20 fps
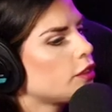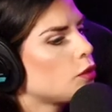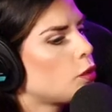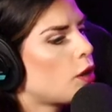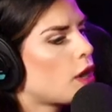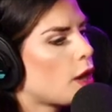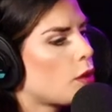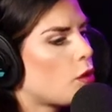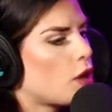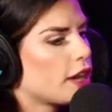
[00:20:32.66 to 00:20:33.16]
is
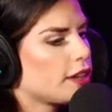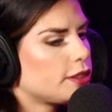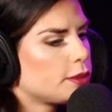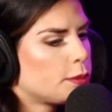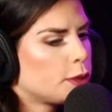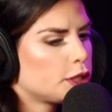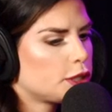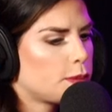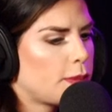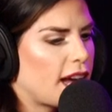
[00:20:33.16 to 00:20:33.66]
what I wanted to
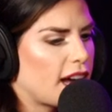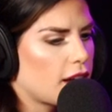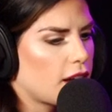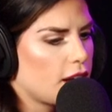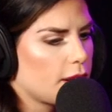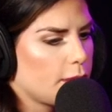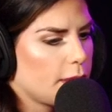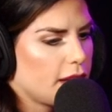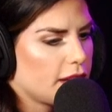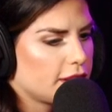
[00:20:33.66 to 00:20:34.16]
push back
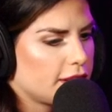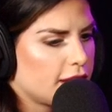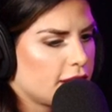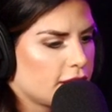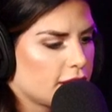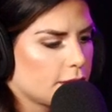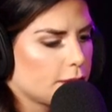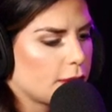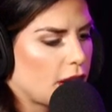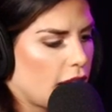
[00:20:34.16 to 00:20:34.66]
on because
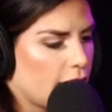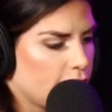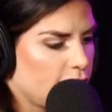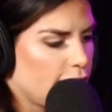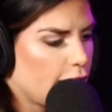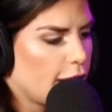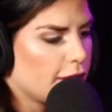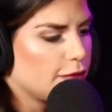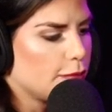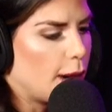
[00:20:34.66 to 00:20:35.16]
the
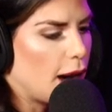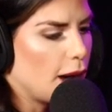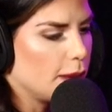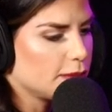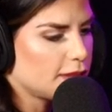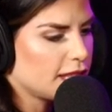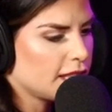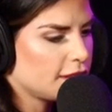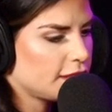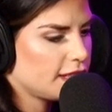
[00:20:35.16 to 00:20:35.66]
IVF
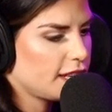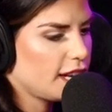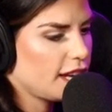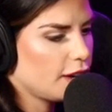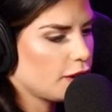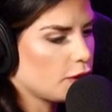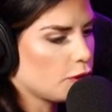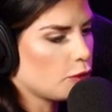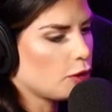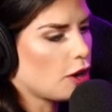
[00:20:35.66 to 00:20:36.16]
moms
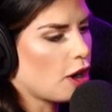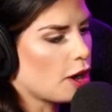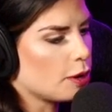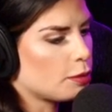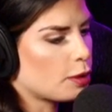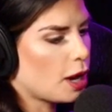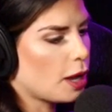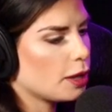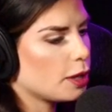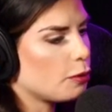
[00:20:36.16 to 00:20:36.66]
listening are
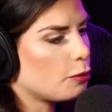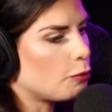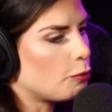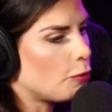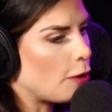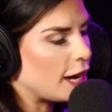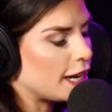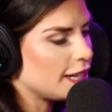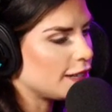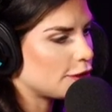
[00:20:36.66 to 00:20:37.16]
probably
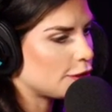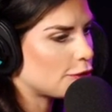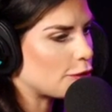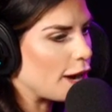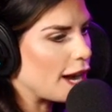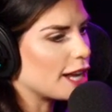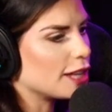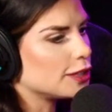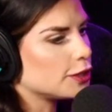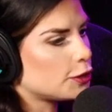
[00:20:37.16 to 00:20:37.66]
ready to
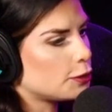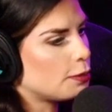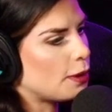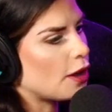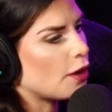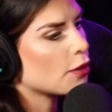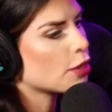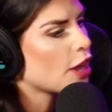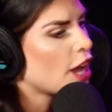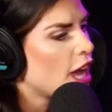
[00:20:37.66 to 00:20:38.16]
strangle us
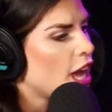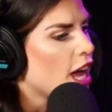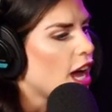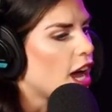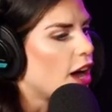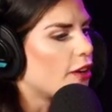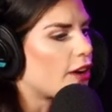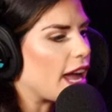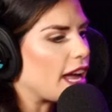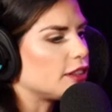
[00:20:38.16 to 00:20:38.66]
both.
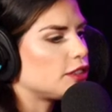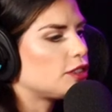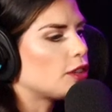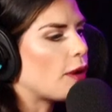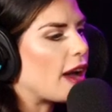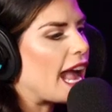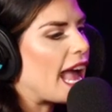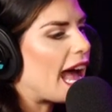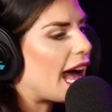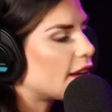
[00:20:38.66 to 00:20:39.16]
Okay, so
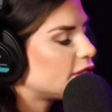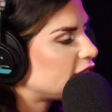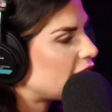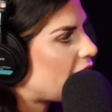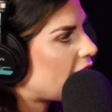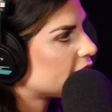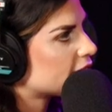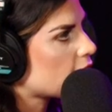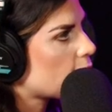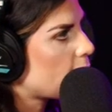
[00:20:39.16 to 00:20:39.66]
I have to
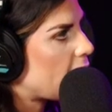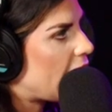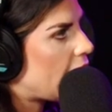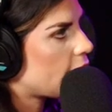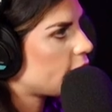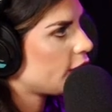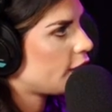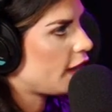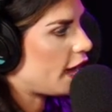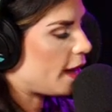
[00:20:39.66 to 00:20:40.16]
ask on
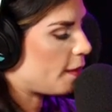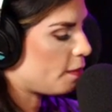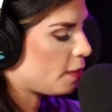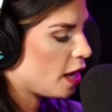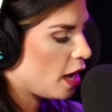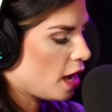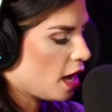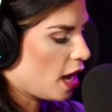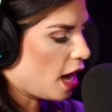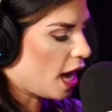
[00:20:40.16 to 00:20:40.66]
behalf of them.
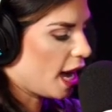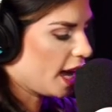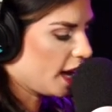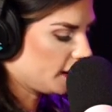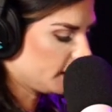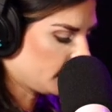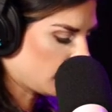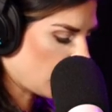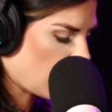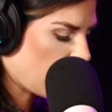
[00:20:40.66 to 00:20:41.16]
I
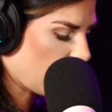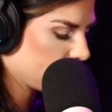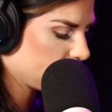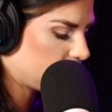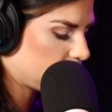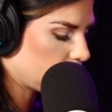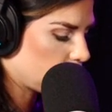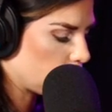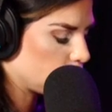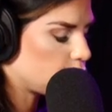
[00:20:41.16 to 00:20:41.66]
under I,
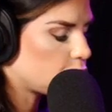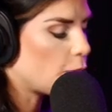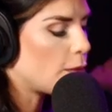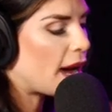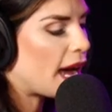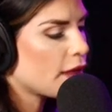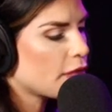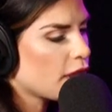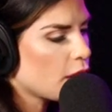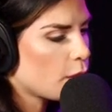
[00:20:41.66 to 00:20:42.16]
so so
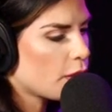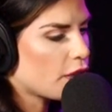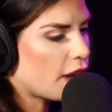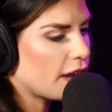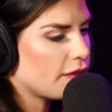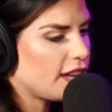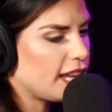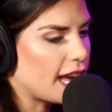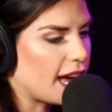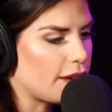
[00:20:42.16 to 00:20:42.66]
my thing with
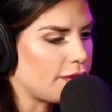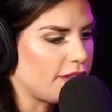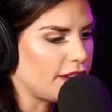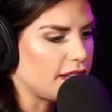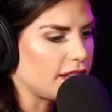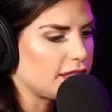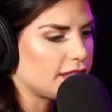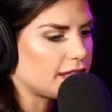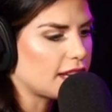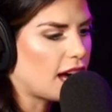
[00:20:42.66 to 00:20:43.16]
IVF
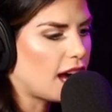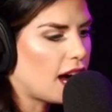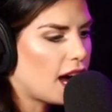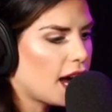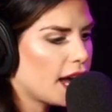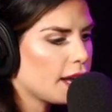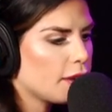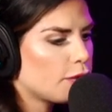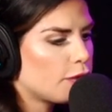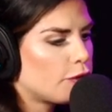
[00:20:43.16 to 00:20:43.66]
is
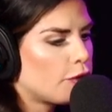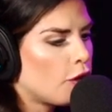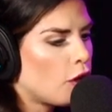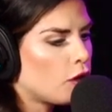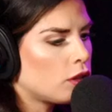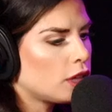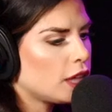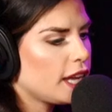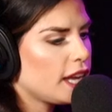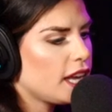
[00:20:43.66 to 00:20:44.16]
I
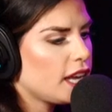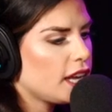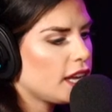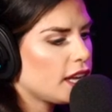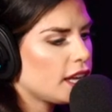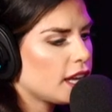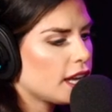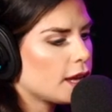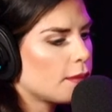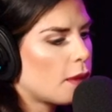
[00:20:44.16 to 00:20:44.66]

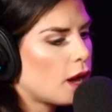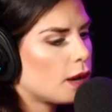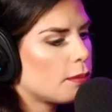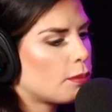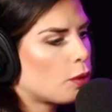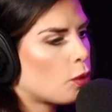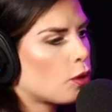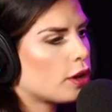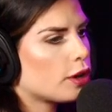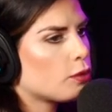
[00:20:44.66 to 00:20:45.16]
fully am on
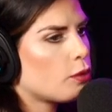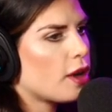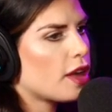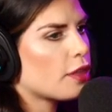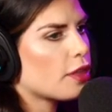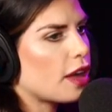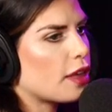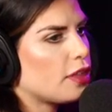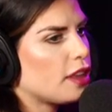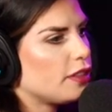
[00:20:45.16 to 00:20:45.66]
board
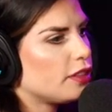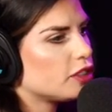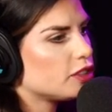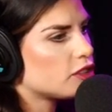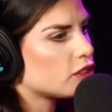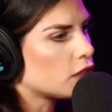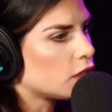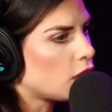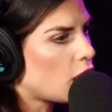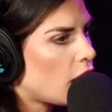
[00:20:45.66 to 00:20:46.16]
with I think
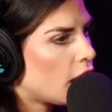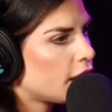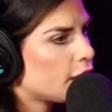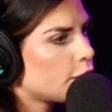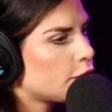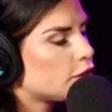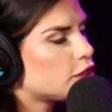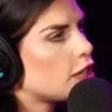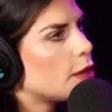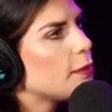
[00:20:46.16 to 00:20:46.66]
there's a lot
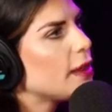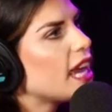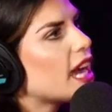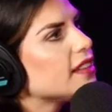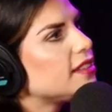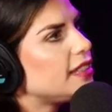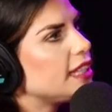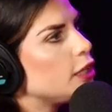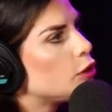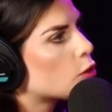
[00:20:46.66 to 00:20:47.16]
of to me I
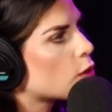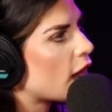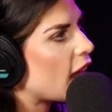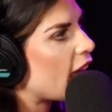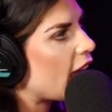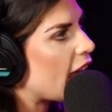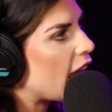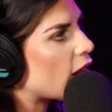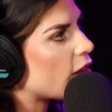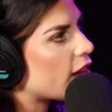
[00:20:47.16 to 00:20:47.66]
see
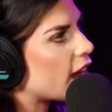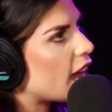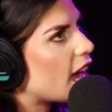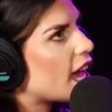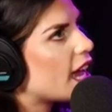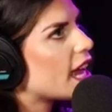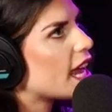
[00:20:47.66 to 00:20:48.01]
gray area